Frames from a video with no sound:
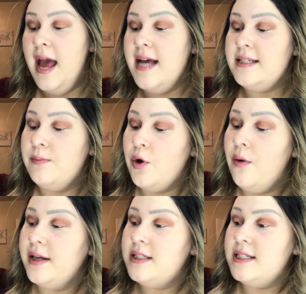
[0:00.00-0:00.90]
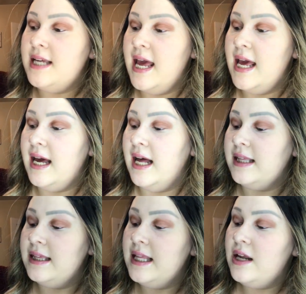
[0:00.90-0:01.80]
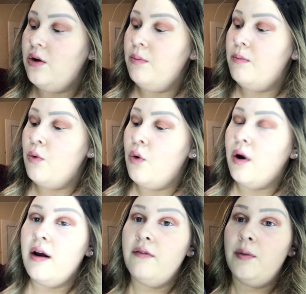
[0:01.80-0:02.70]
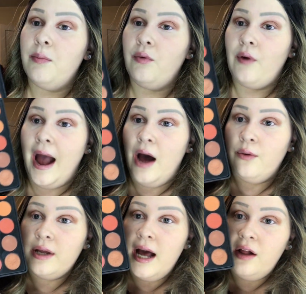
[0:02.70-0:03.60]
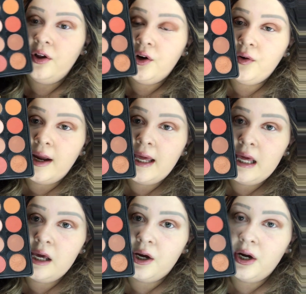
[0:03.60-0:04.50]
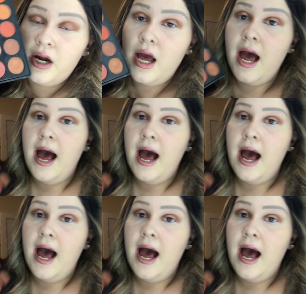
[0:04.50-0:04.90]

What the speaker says: is I'm going to take a little more of a brown color right here,